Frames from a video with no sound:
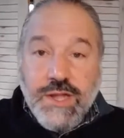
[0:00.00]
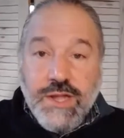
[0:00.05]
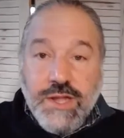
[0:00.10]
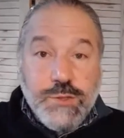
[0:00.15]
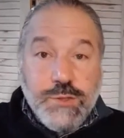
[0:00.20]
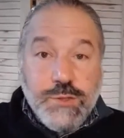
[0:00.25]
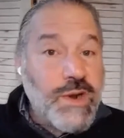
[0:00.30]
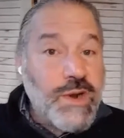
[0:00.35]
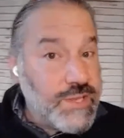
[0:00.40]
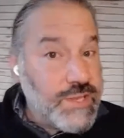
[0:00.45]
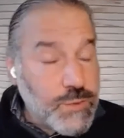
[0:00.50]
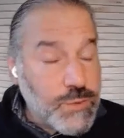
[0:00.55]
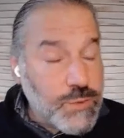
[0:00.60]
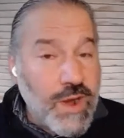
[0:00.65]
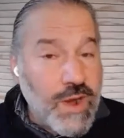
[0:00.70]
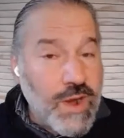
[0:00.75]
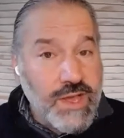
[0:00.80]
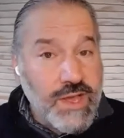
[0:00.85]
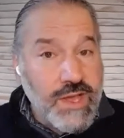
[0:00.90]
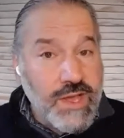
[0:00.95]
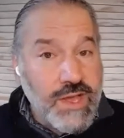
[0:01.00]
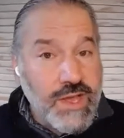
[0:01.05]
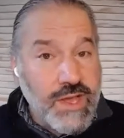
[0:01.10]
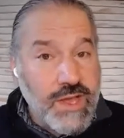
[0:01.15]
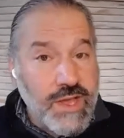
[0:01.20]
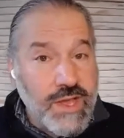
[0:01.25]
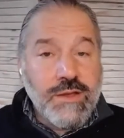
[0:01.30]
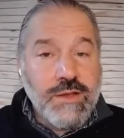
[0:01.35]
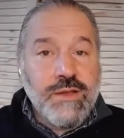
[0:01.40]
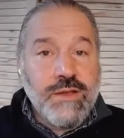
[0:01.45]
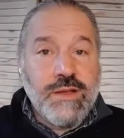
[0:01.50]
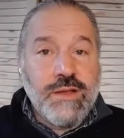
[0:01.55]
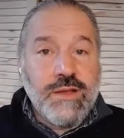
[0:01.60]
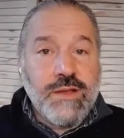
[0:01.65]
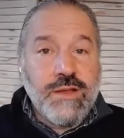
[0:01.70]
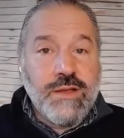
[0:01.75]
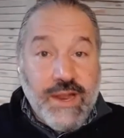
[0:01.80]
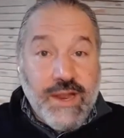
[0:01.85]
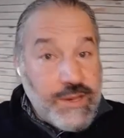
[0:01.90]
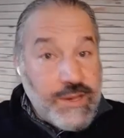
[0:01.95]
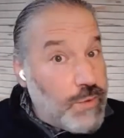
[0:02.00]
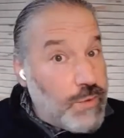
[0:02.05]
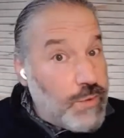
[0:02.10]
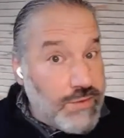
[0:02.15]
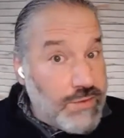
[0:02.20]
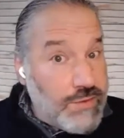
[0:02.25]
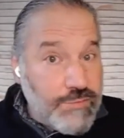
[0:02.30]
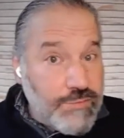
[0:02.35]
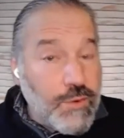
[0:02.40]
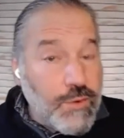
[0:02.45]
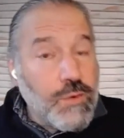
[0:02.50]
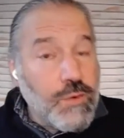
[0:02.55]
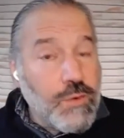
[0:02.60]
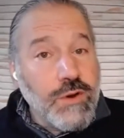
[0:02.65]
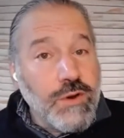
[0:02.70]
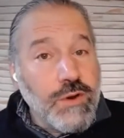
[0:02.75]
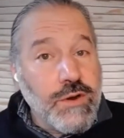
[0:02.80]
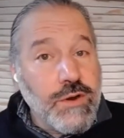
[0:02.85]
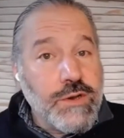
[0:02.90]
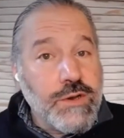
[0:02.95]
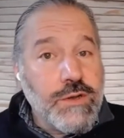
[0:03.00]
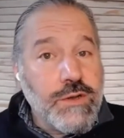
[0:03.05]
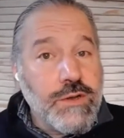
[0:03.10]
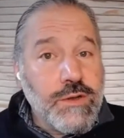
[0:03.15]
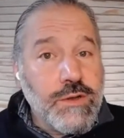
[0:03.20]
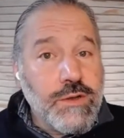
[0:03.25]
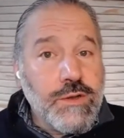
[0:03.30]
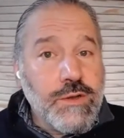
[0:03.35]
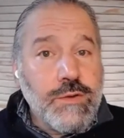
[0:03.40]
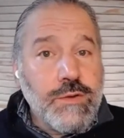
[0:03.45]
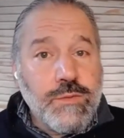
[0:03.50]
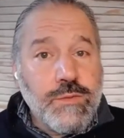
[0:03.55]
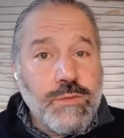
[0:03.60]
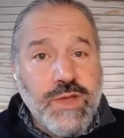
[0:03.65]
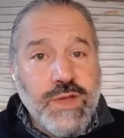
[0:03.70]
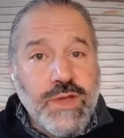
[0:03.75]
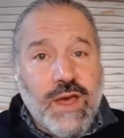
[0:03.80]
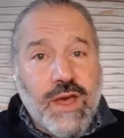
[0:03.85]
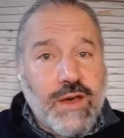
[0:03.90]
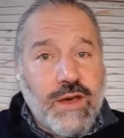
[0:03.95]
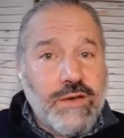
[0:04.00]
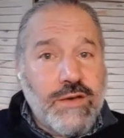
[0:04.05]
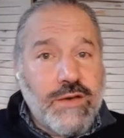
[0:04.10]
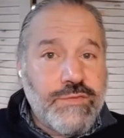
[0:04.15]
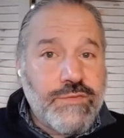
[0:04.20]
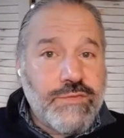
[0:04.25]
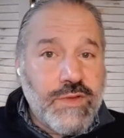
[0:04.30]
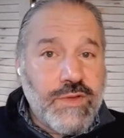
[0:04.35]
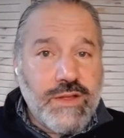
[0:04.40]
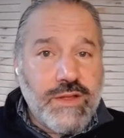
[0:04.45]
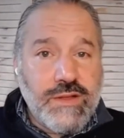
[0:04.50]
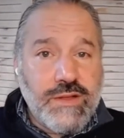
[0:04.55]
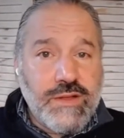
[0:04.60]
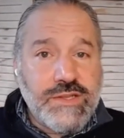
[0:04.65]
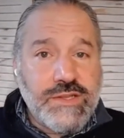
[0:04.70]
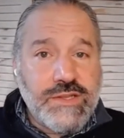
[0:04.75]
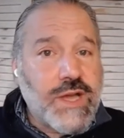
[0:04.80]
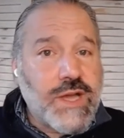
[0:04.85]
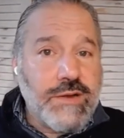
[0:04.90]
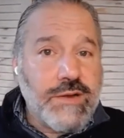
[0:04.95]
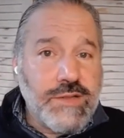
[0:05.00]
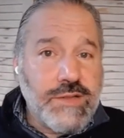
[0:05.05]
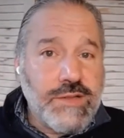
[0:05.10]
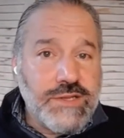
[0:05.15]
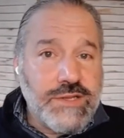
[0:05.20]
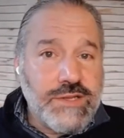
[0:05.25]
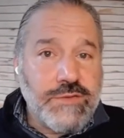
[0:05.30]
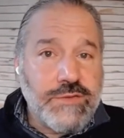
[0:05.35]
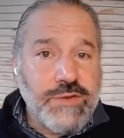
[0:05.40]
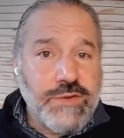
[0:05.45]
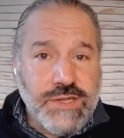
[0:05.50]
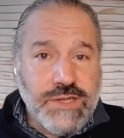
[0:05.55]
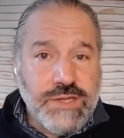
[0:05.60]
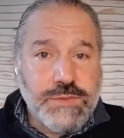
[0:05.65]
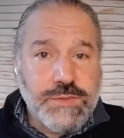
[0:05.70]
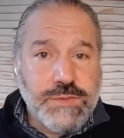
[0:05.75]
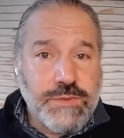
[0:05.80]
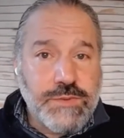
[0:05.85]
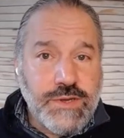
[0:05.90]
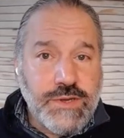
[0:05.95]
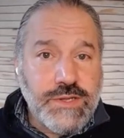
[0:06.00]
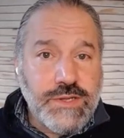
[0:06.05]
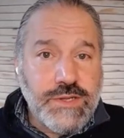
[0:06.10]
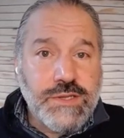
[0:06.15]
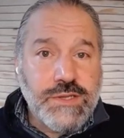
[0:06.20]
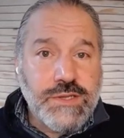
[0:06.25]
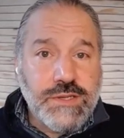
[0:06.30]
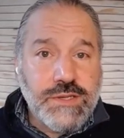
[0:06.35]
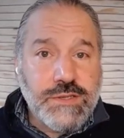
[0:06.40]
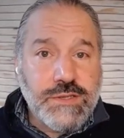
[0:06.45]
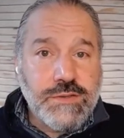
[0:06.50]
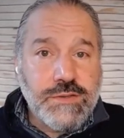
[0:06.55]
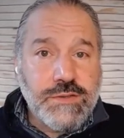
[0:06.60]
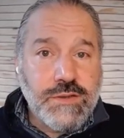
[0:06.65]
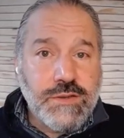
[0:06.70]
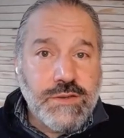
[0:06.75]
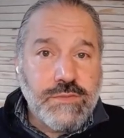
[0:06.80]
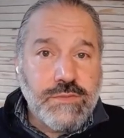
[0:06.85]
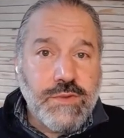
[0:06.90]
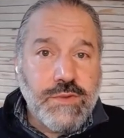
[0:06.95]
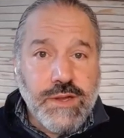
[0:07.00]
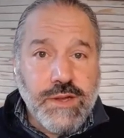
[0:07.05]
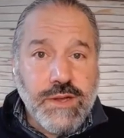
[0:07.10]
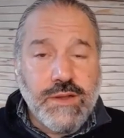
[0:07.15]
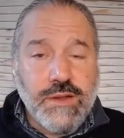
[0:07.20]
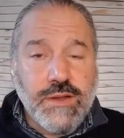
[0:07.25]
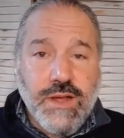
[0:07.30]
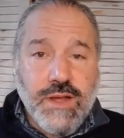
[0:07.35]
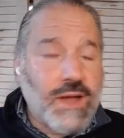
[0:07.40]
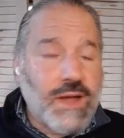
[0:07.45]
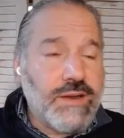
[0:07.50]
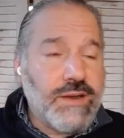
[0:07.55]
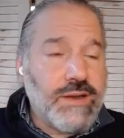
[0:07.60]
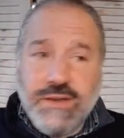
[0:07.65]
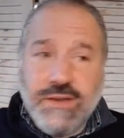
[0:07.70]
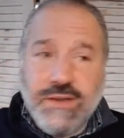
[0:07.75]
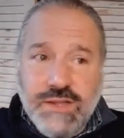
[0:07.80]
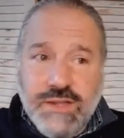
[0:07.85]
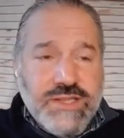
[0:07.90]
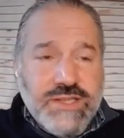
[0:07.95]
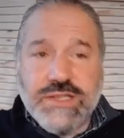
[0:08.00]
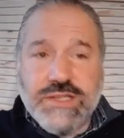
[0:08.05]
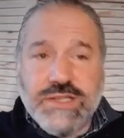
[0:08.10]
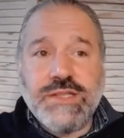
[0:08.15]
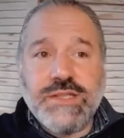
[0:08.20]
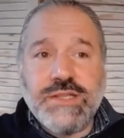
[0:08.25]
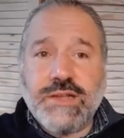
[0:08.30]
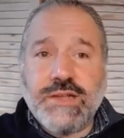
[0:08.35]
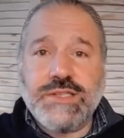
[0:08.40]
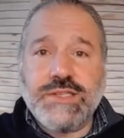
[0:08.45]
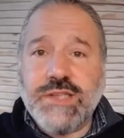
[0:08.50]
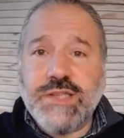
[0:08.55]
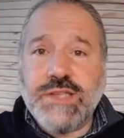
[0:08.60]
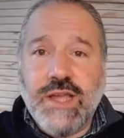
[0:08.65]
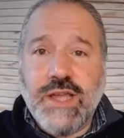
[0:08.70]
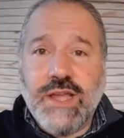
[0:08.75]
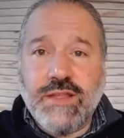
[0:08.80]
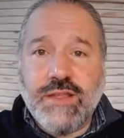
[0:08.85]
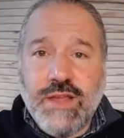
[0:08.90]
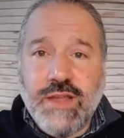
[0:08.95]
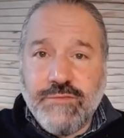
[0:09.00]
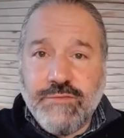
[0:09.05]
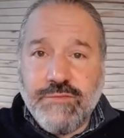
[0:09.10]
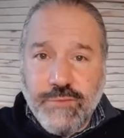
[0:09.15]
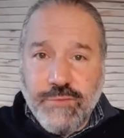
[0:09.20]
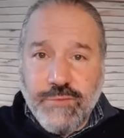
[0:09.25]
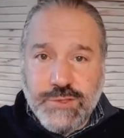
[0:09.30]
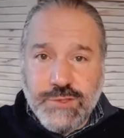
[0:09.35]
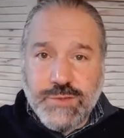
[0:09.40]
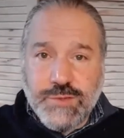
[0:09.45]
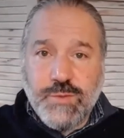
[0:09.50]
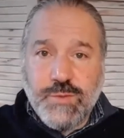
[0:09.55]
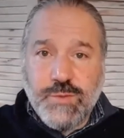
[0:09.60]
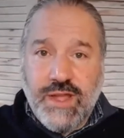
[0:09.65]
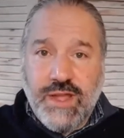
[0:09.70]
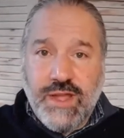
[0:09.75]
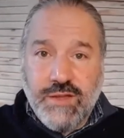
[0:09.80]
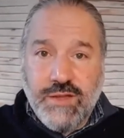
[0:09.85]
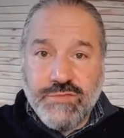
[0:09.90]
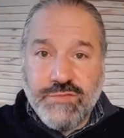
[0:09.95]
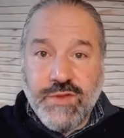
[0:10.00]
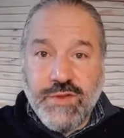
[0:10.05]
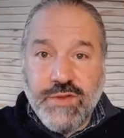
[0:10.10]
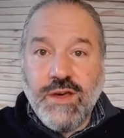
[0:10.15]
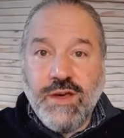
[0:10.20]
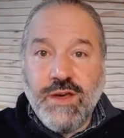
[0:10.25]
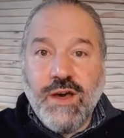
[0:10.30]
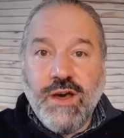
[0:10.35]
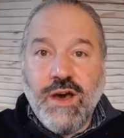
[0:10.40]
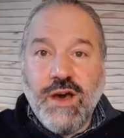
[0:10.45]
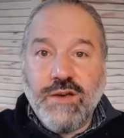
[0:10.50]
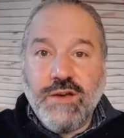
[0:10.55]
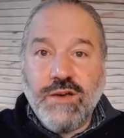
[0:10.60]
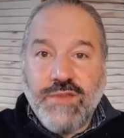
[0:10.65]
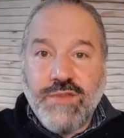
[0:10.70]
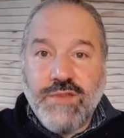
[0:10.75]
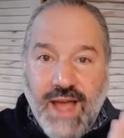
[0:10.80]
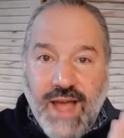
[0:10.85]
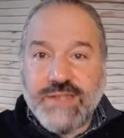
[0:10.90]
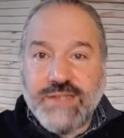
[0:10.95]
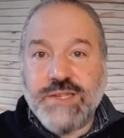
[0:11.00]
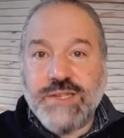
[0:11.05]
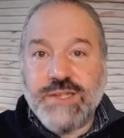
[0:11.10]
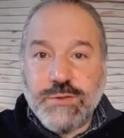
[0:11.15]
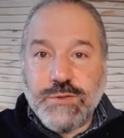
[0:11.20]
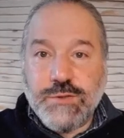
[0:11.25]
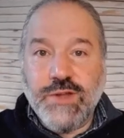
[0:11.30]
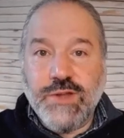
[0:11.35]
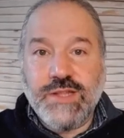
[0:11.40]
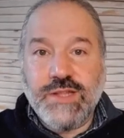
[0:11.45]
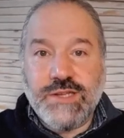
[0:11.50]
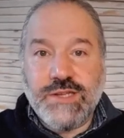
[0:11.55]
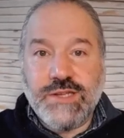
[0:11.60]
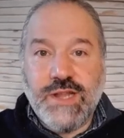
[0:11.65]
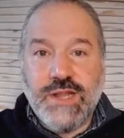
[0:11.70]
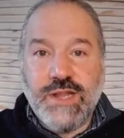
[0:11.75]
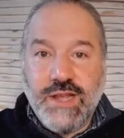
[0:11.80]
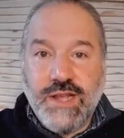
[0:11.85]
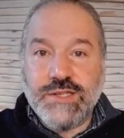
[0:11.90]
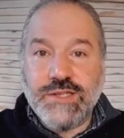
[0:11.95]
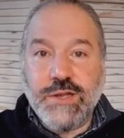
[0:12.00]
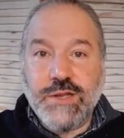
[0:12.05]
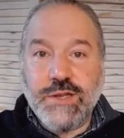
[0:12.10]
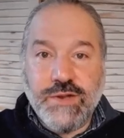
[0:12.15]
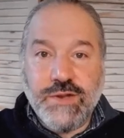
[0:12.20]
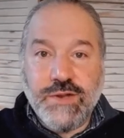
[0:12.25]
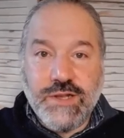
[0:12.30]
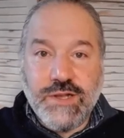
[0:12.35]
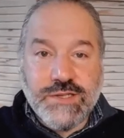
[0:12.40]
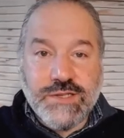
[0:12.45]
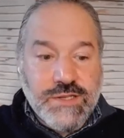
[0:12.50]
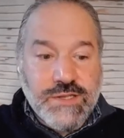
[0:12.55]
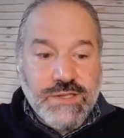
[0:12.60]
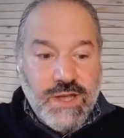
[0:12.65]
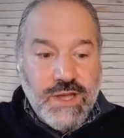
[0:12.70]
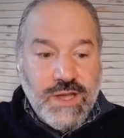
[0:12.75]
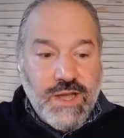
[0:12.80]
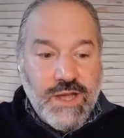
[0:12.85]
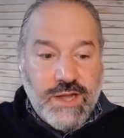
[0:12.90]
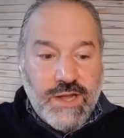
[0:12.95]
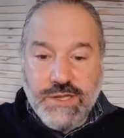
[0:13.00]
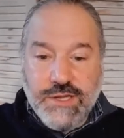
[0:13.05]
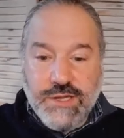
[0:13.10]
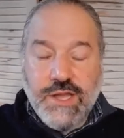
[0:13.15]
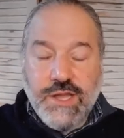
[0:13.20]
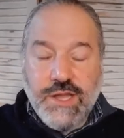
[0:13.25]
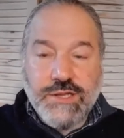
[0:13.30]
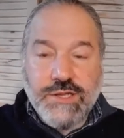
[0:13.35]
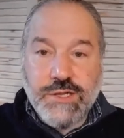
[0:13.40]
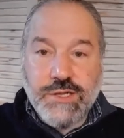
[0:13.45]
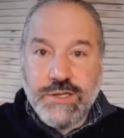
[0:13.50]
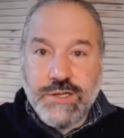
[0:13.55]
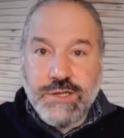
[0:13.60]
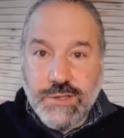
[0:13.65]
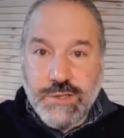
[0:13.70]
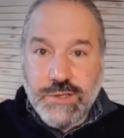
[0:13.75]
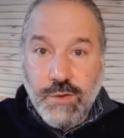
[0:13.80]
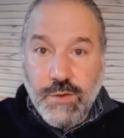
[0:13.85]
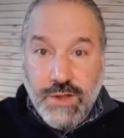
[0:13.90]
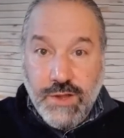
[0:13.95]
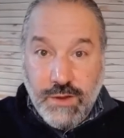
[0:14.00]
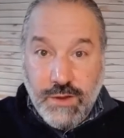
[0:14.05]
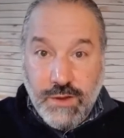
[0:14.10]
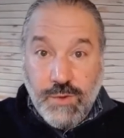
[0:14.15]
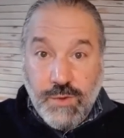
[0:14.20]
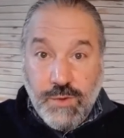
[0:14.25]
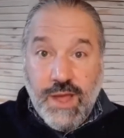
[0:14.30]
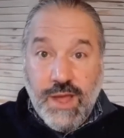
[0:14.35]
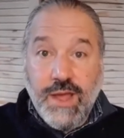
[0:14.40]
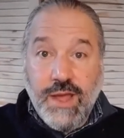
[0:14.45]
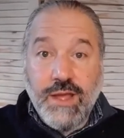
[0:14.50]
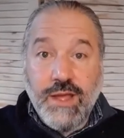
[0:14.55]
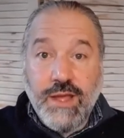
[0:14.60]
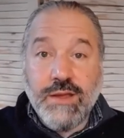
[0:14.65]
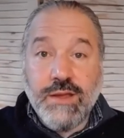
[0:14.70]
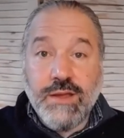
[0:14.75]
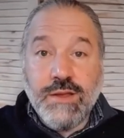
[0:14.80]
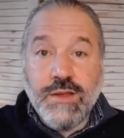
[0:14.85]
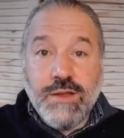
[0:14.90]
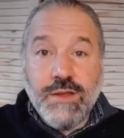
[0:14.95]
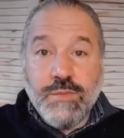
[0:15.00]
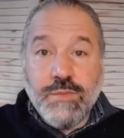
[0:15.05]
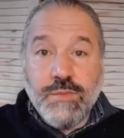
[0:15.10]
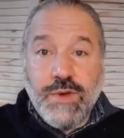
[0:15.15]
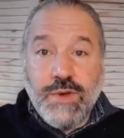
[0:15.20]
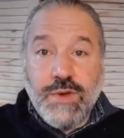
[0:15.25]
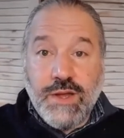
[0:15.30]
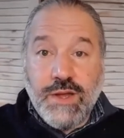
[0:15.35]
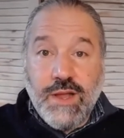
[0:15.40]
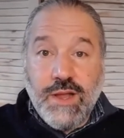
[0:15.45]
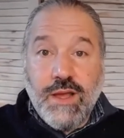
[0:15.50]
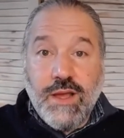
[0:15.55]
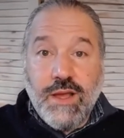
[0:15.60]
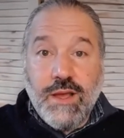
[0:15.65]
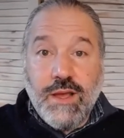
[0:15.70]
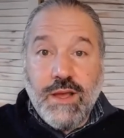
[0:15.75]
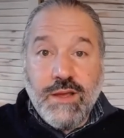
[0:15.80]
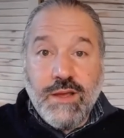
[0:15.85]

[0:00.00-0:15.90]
In 2020 and going forward, we have entirely different experiences. And this is not to say that that first wave of access-oriented asynchronous education is going away, but